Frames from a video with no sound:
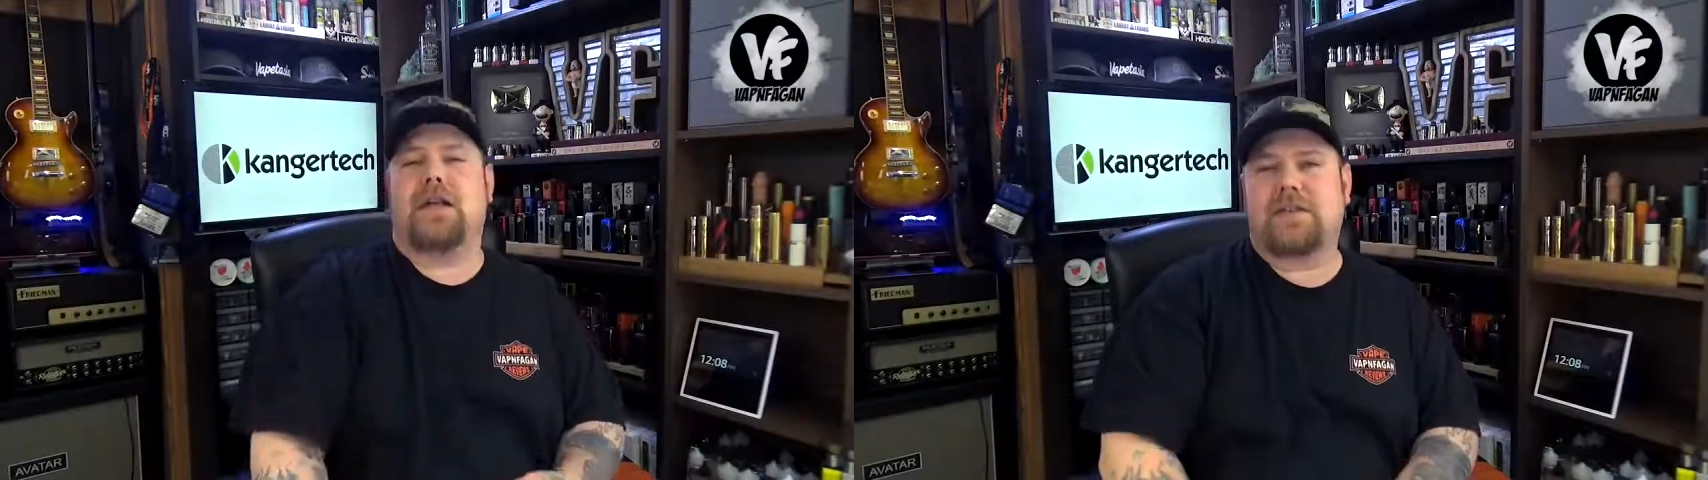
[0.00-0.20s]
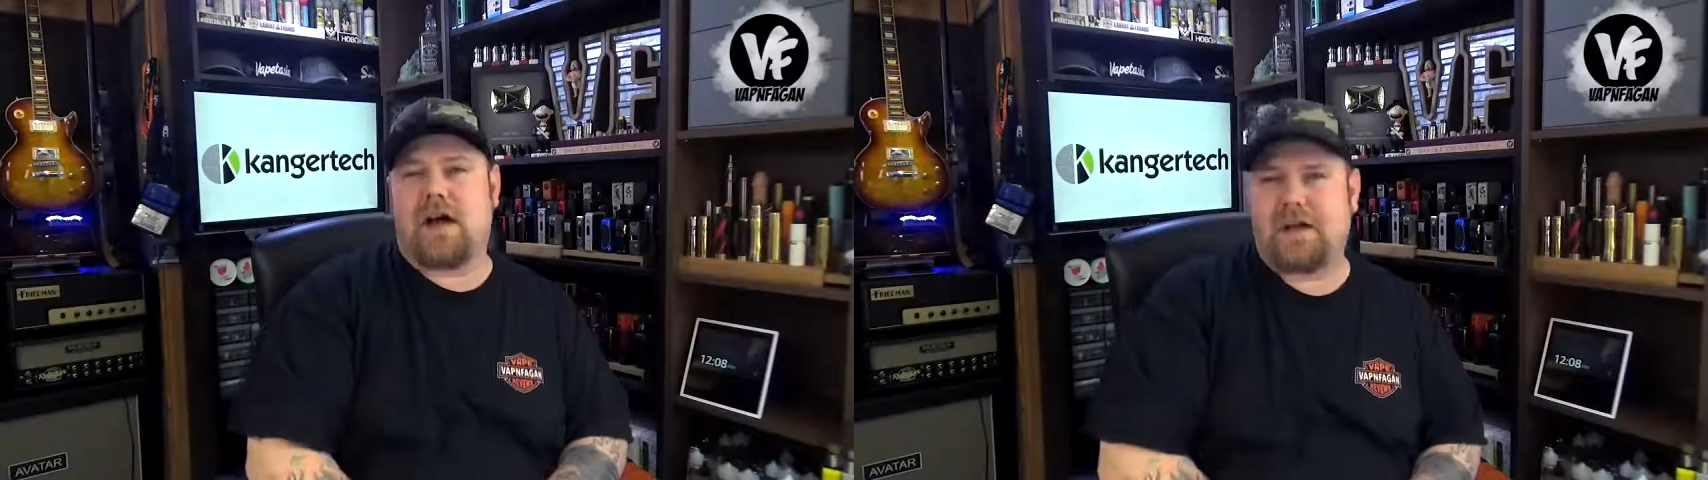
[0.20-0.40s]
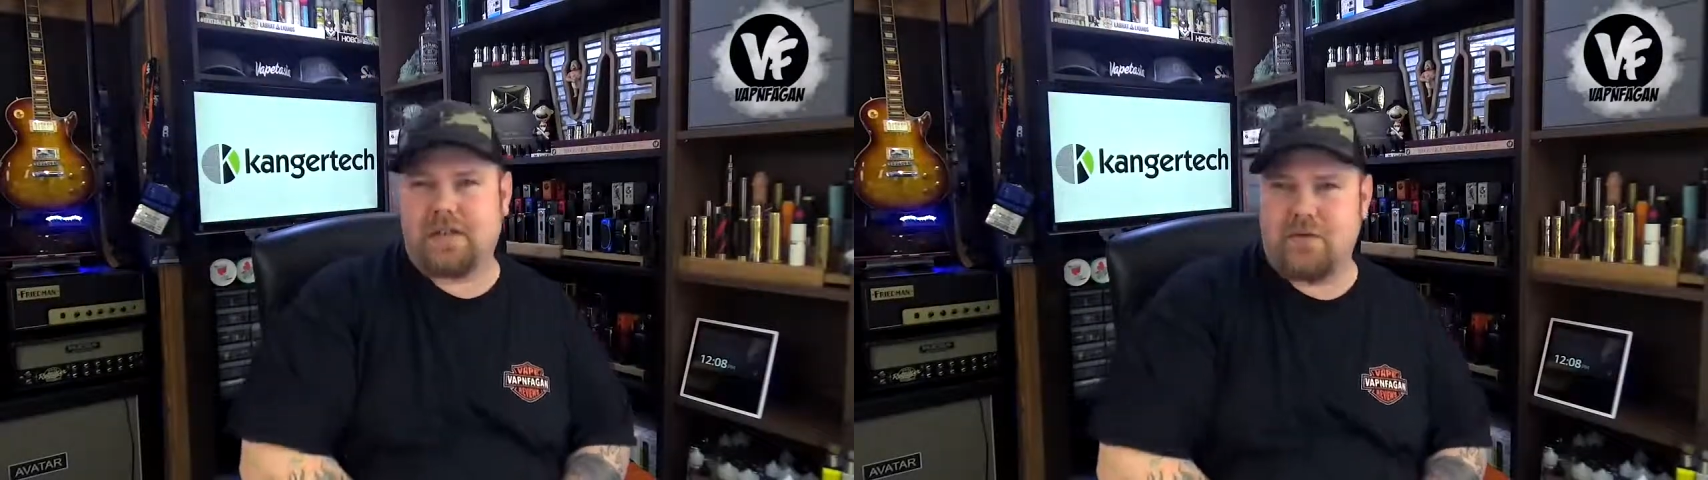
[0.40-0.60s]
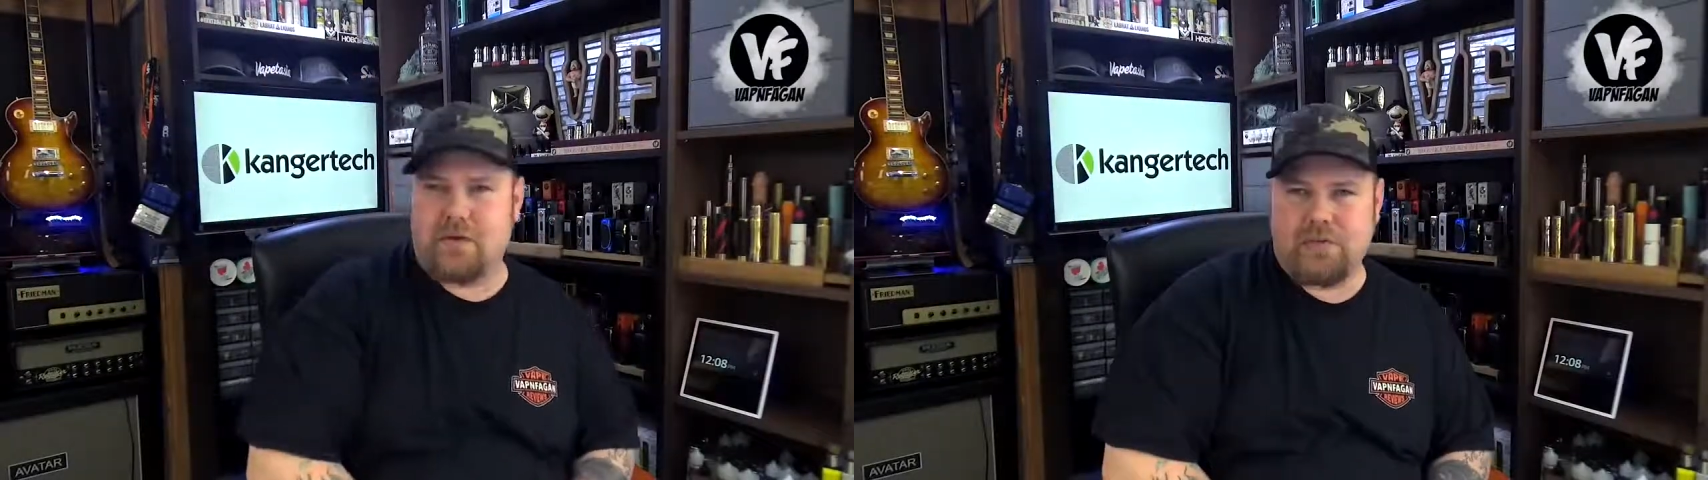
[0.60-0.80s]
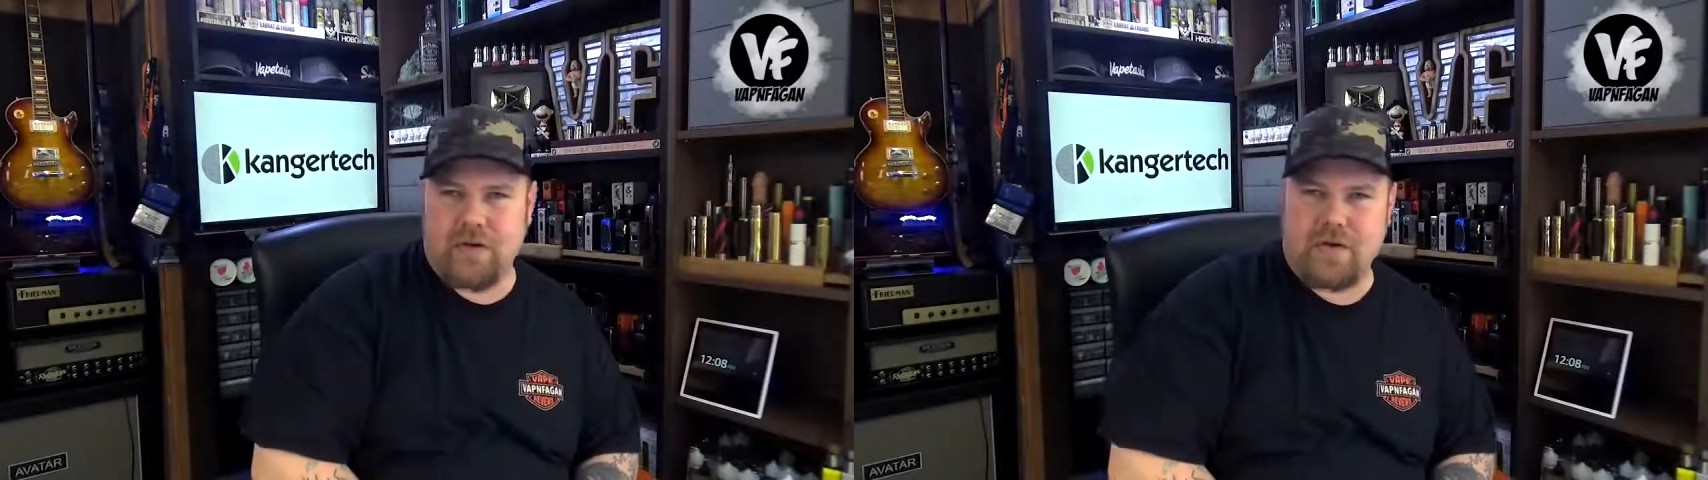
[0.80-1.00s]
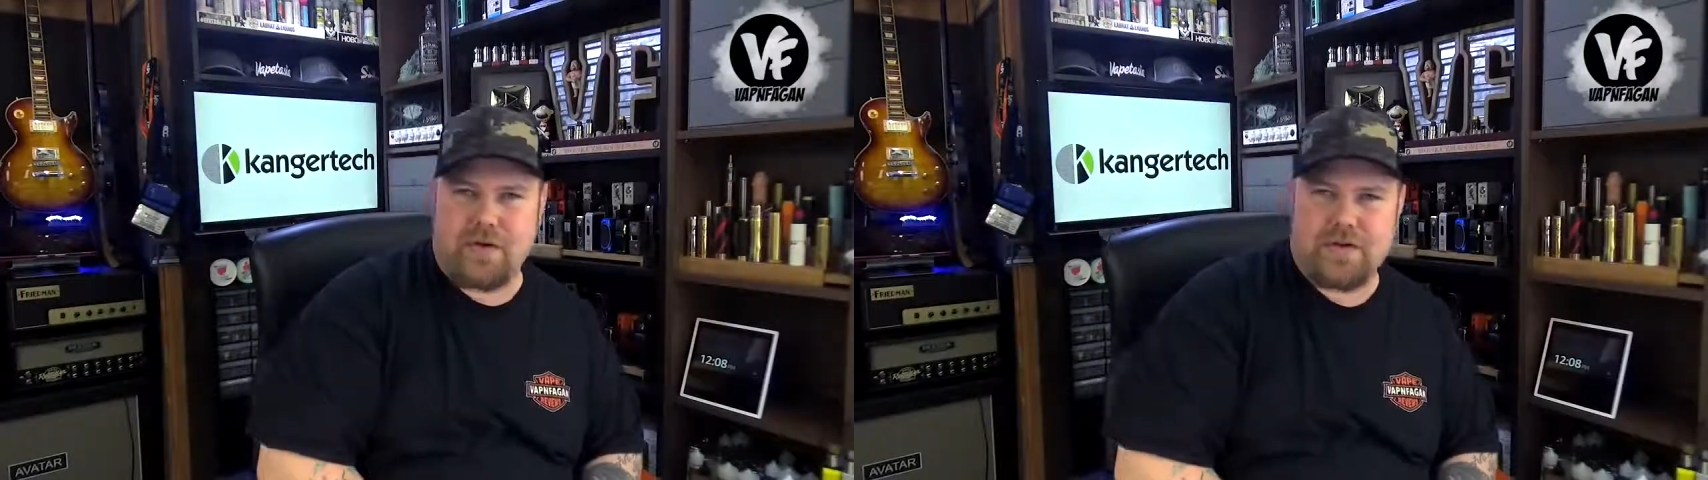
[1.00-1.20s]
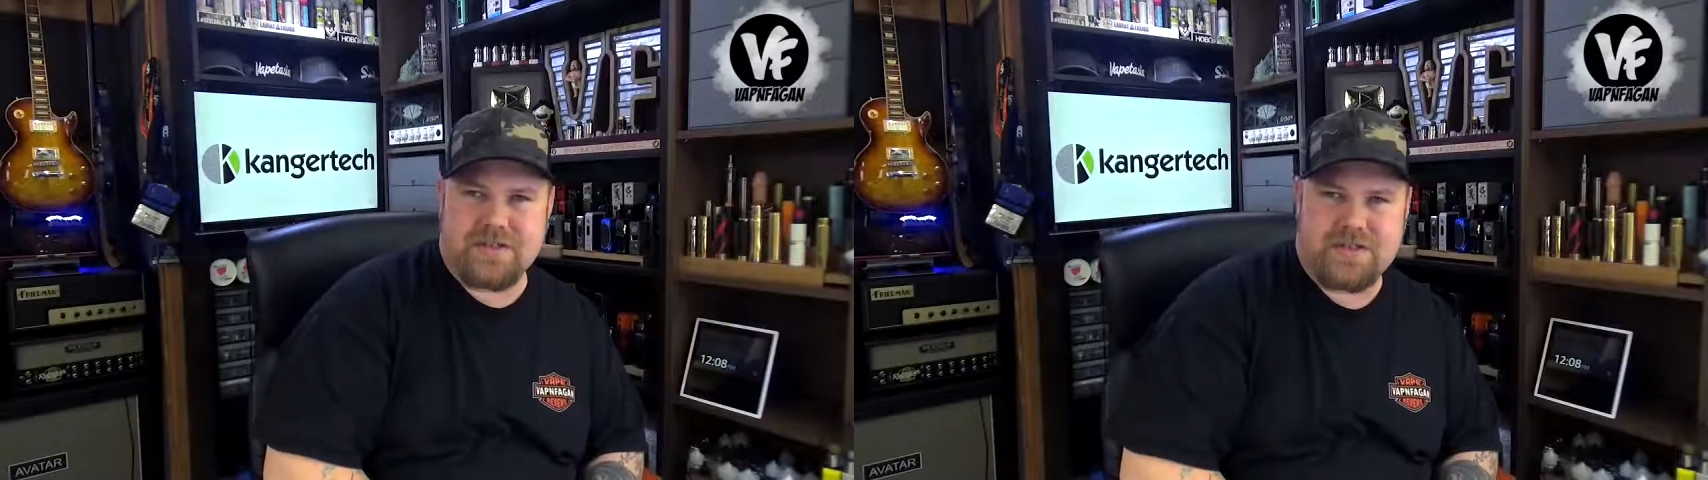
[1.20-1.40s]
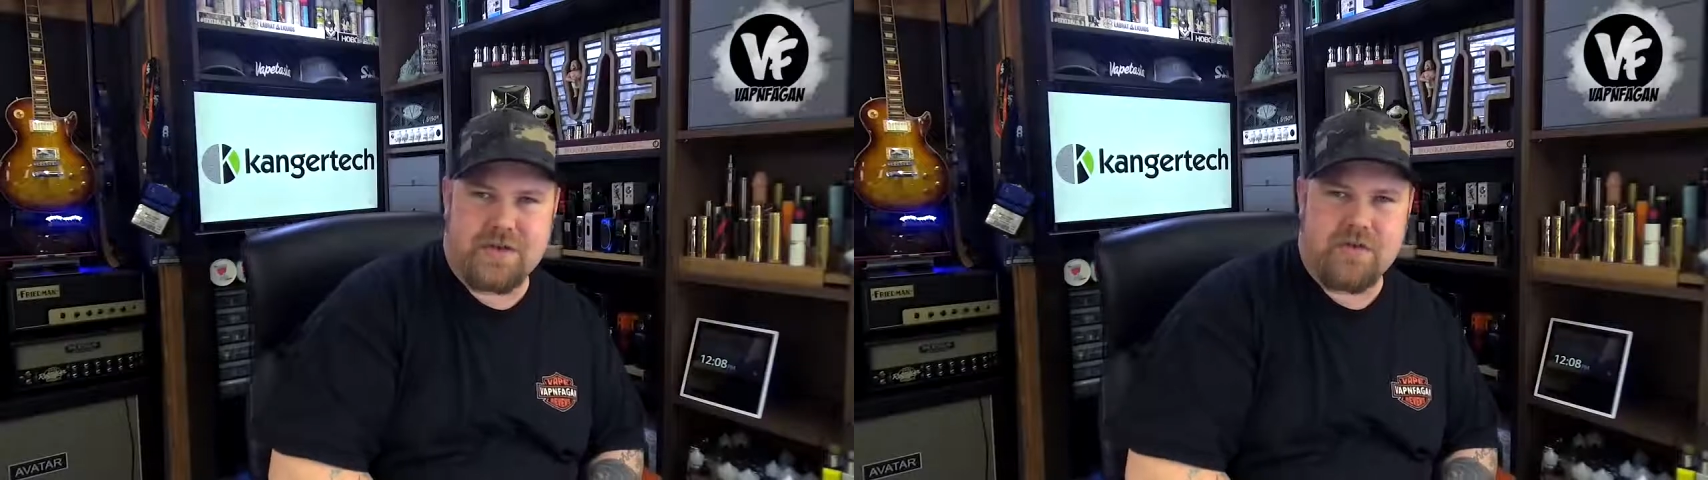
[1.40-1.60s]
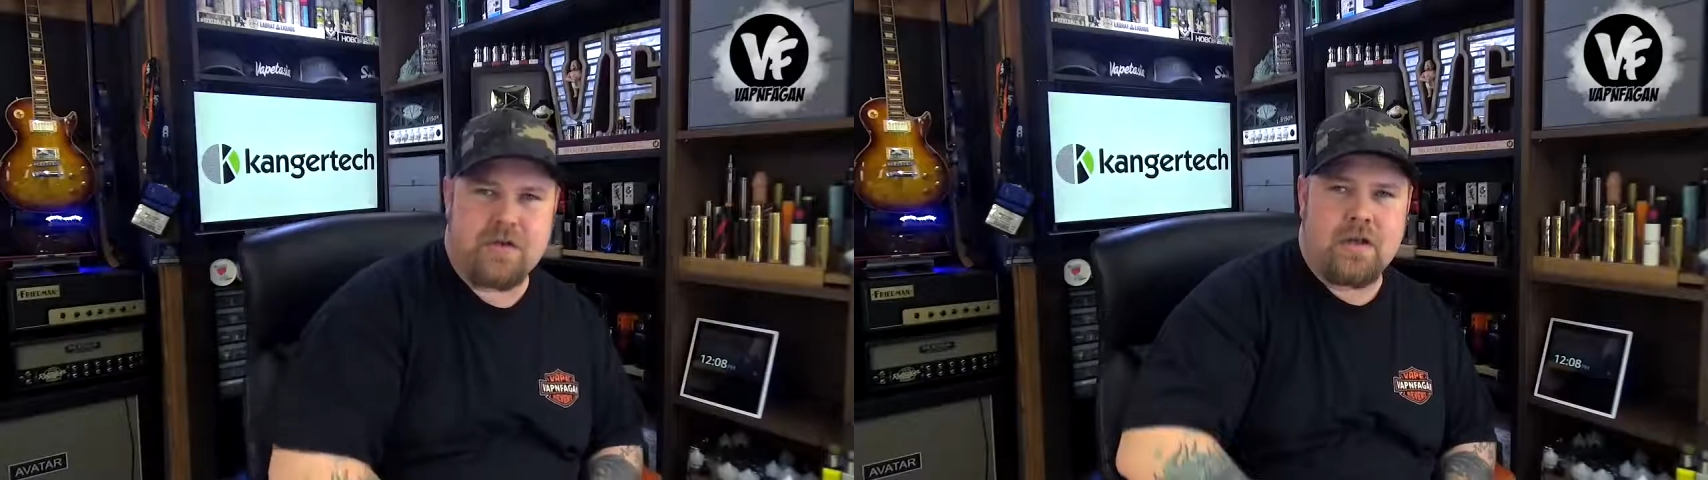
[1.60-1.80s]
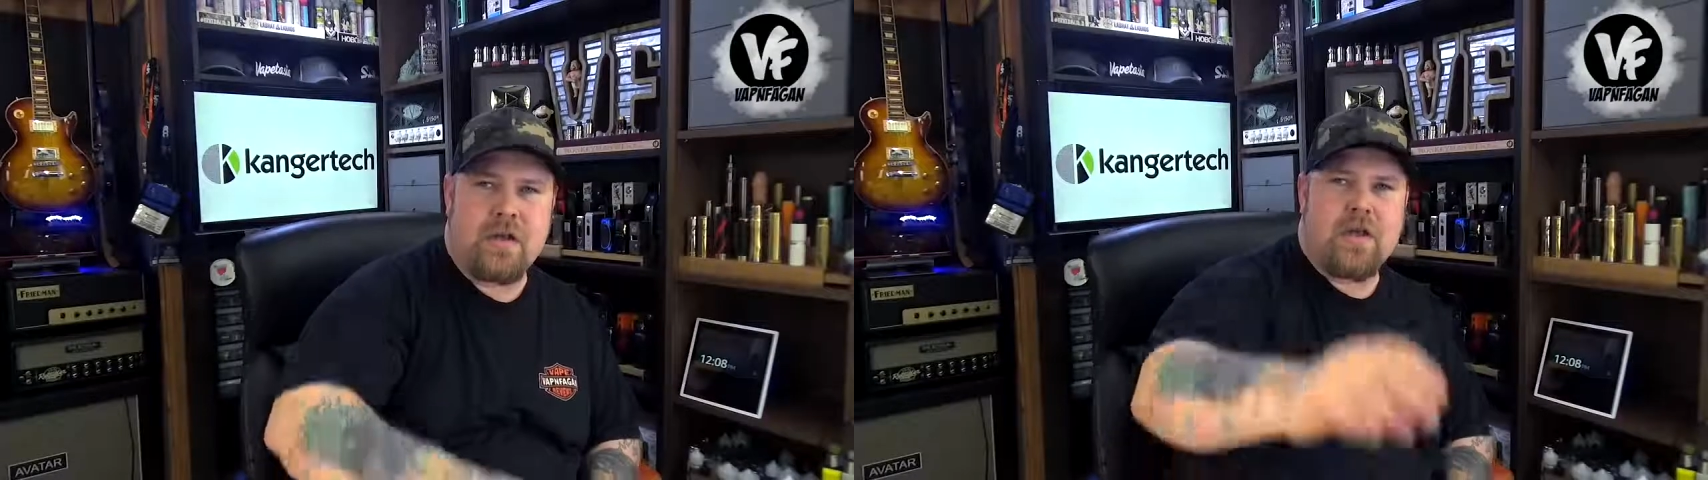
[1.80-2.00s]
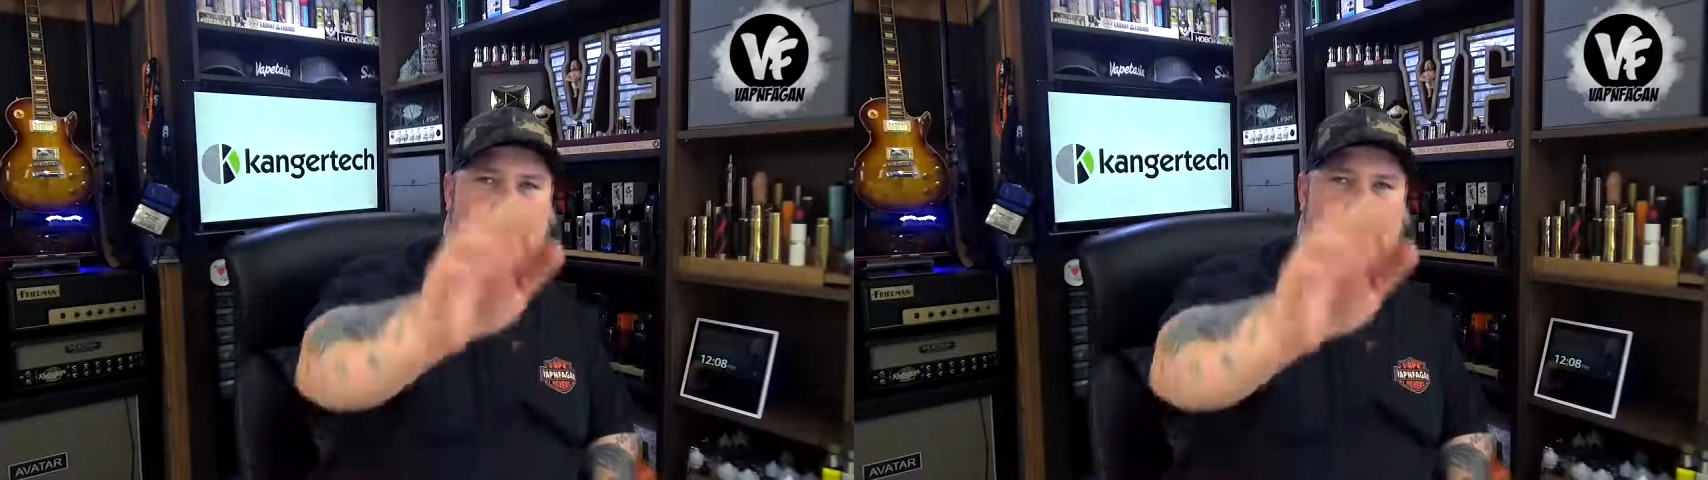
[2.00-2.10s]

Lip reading: I'll talk to everyone very, very soon.